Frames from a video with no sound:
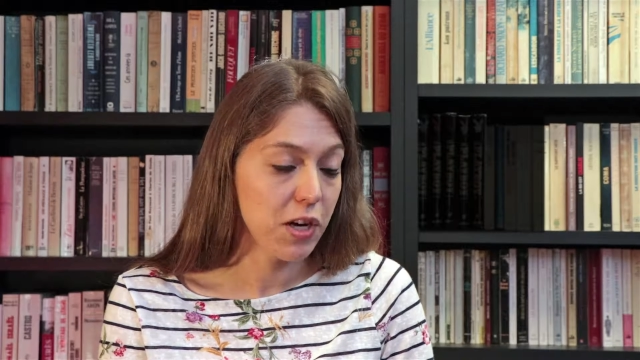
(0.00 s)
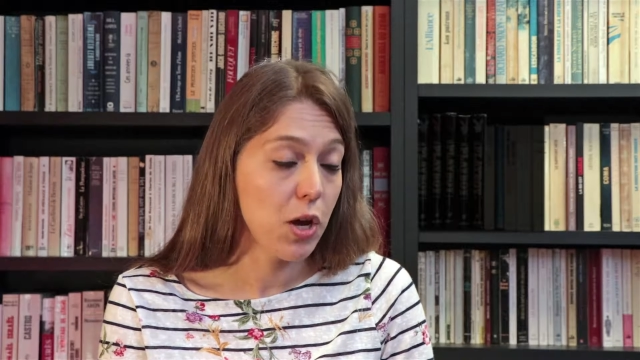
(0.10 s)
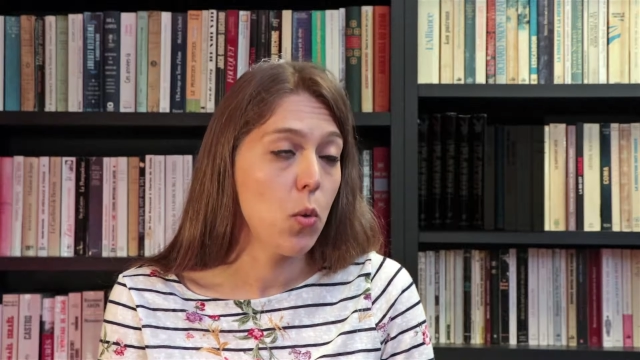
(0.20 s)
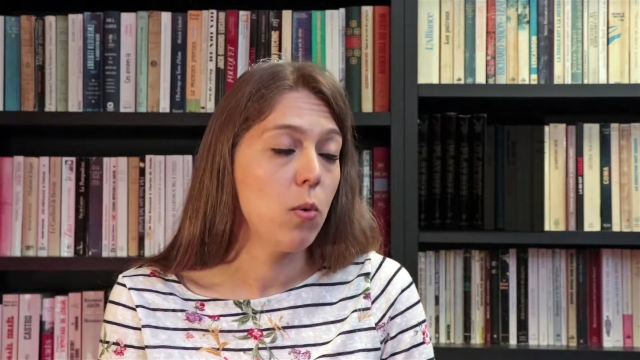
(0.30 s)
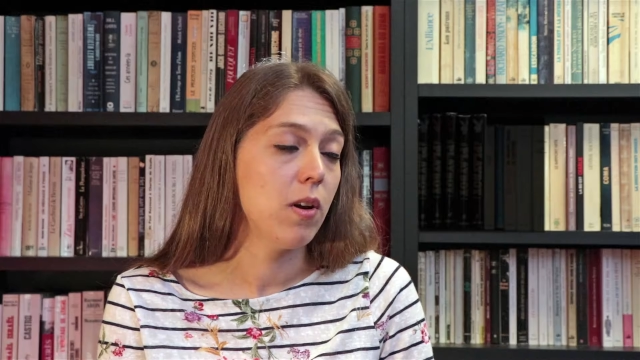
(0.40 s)

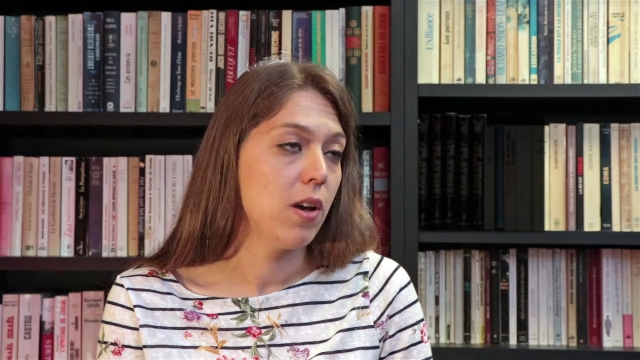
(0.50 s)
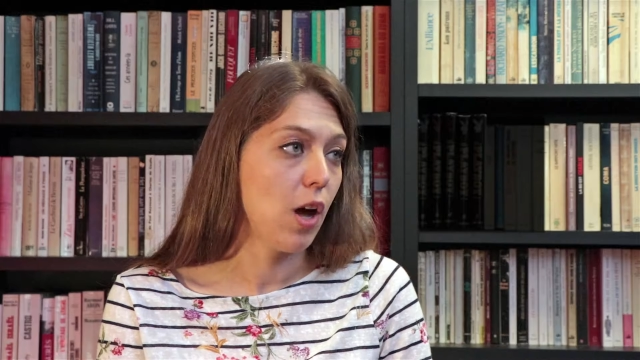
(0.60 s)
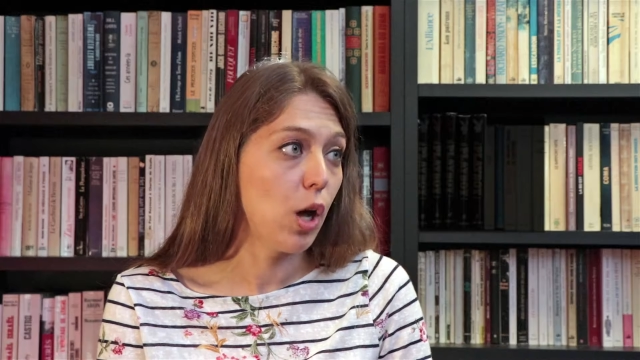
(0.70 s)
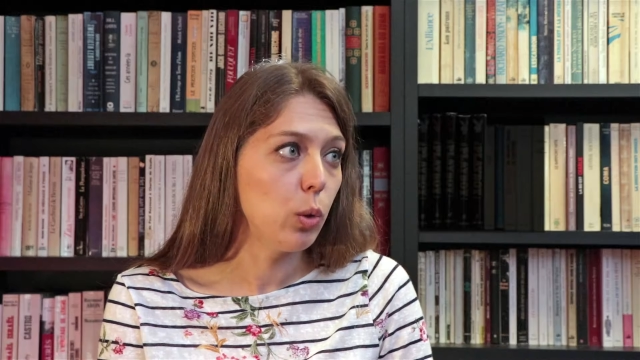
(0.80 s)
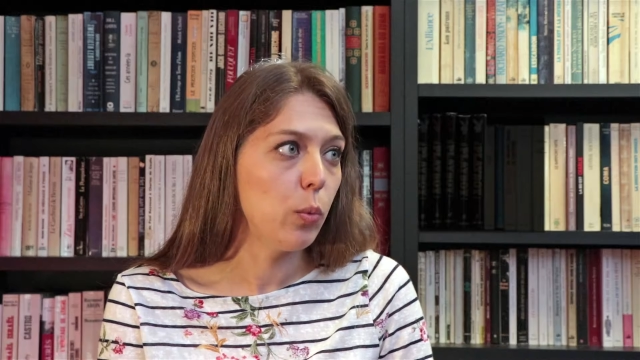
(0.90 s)
know
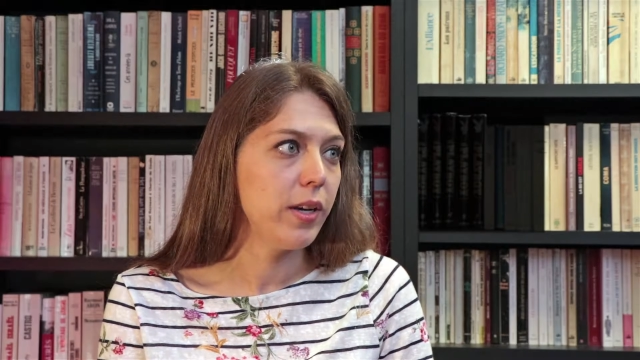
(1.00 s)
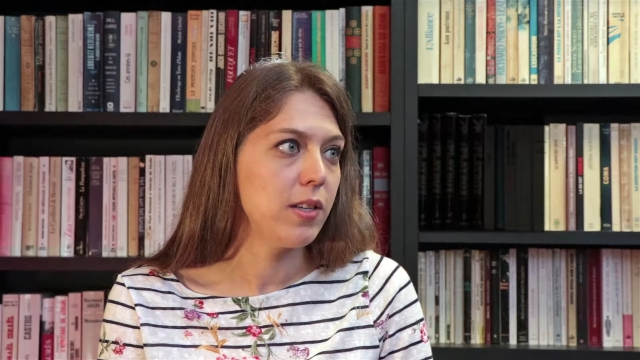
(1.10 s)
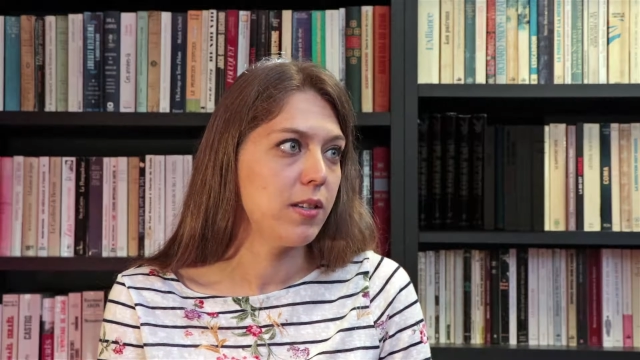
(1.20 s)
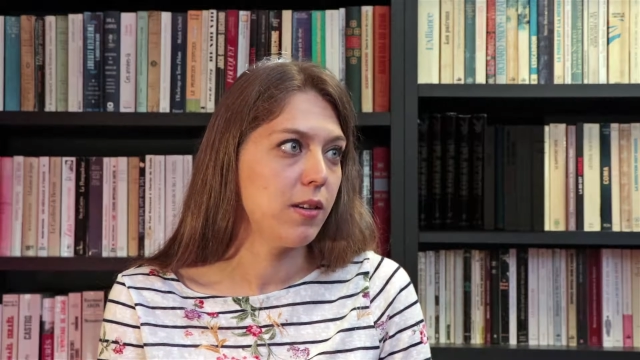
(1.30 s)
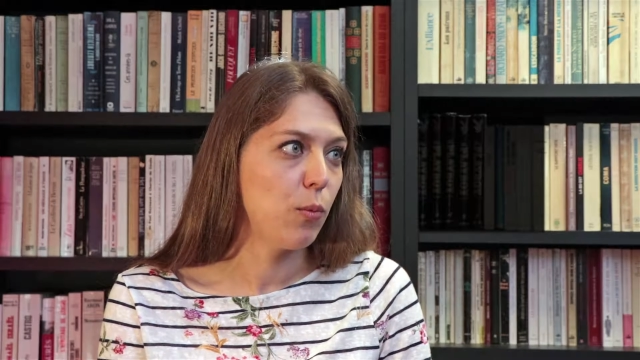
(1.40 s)

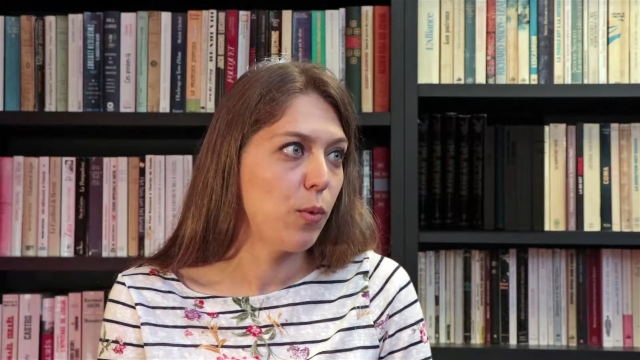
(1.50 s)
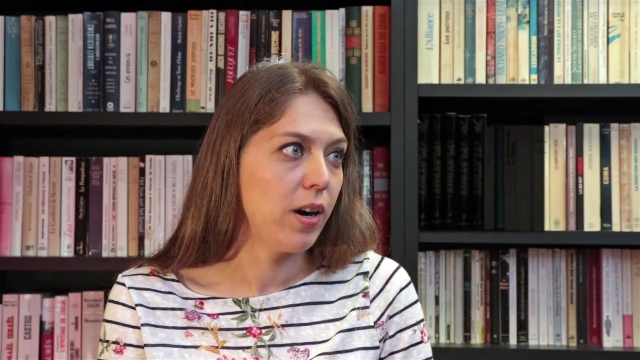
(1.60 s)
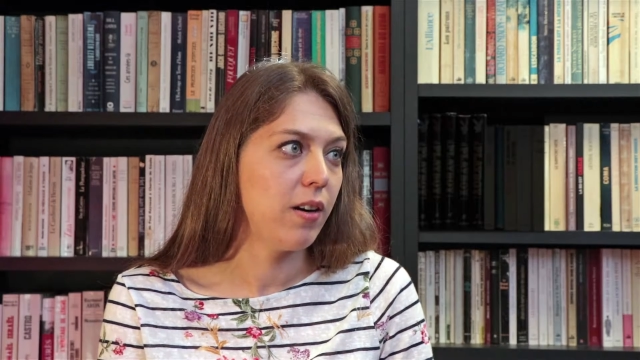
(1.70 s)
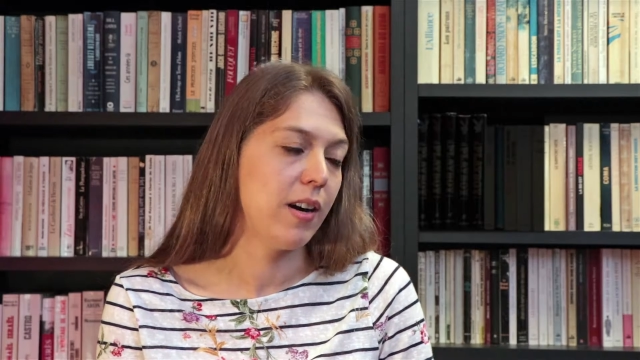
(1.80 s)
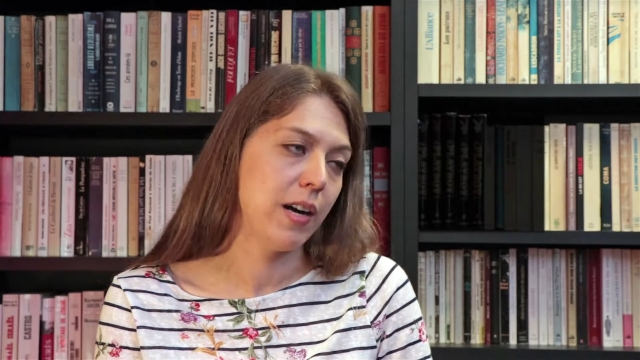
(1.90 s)
always
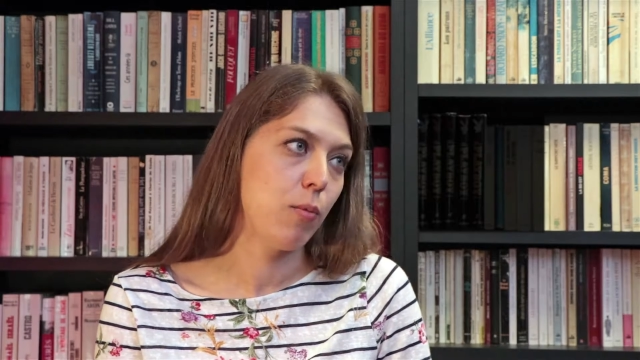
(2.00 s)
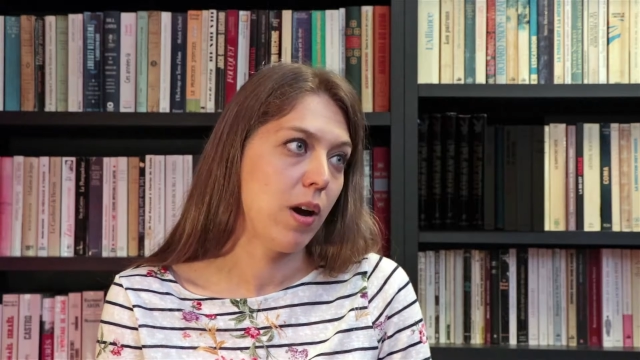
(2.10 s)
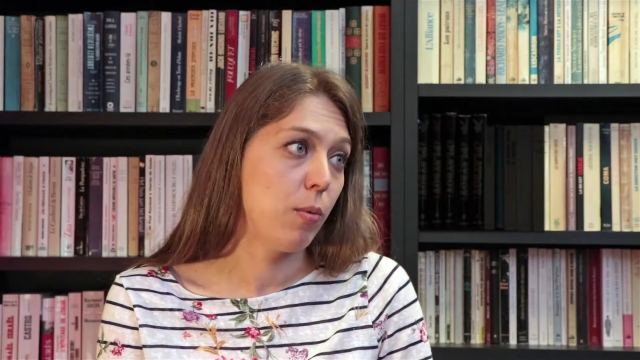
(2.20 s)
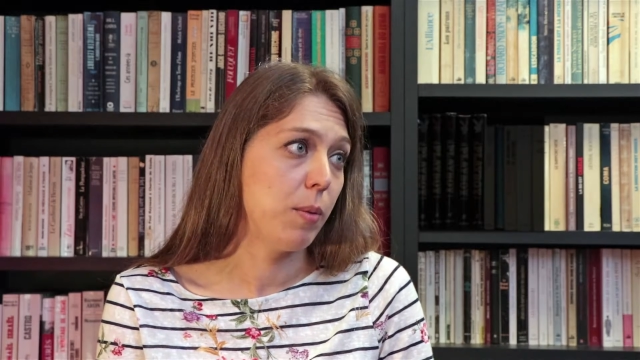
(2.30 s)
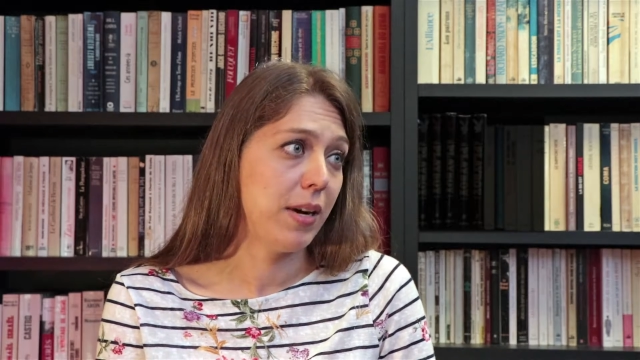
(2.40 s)
where I,
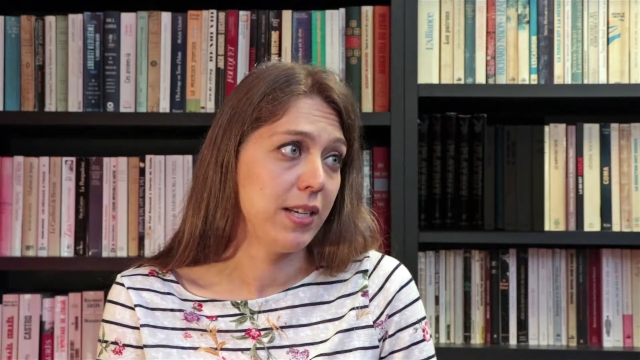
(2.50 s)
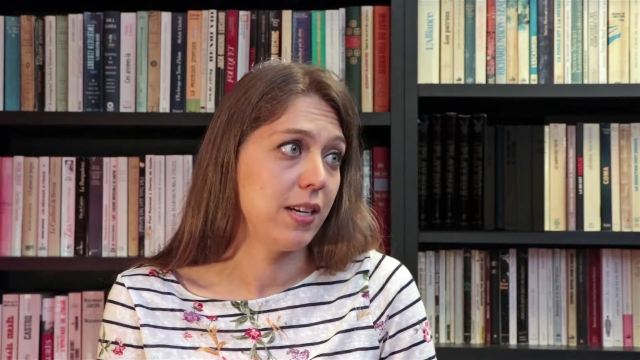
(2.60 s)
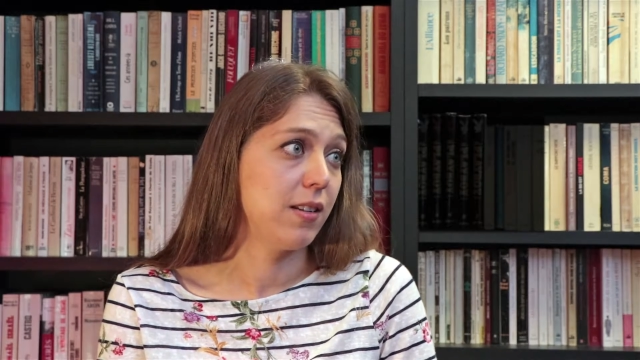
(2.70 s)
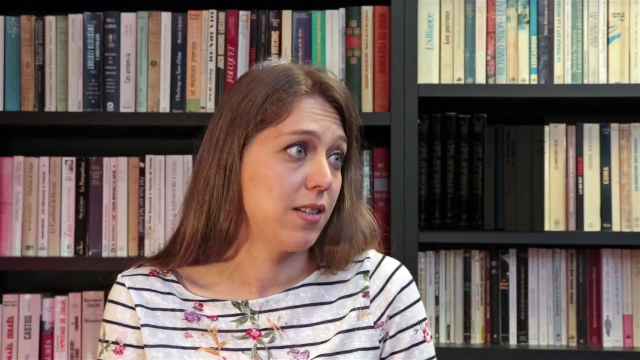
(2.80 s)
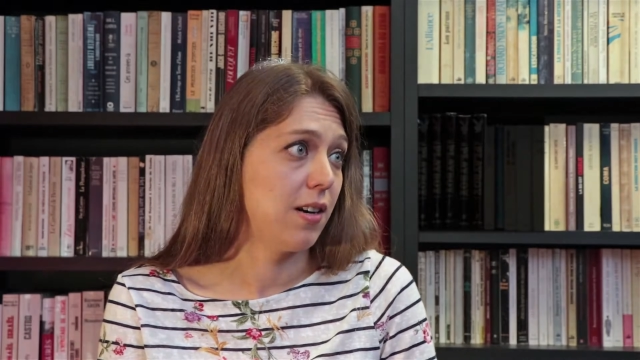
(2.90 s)
our
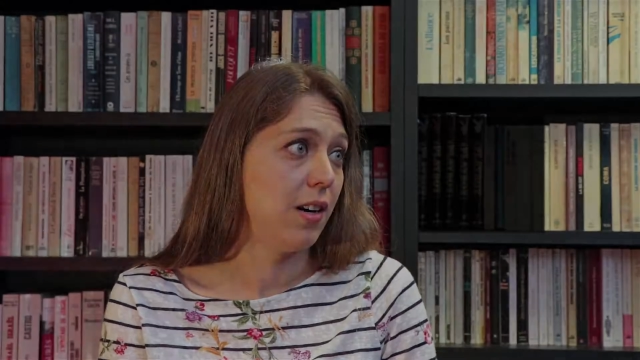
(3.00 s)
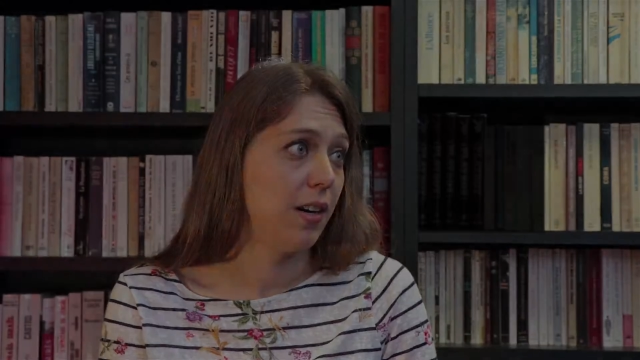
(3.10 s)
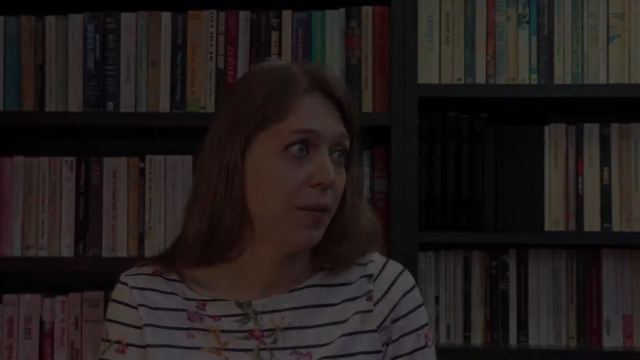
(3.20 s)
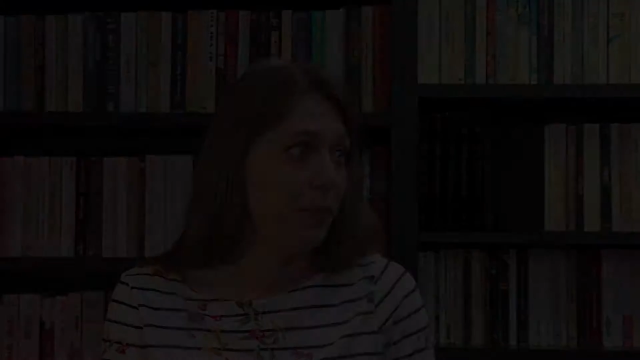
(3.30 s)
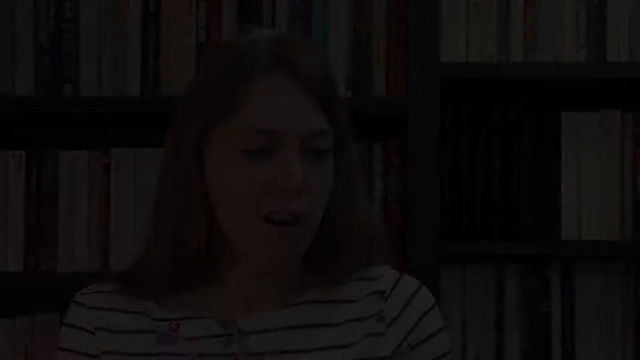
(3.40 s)
bicycles are.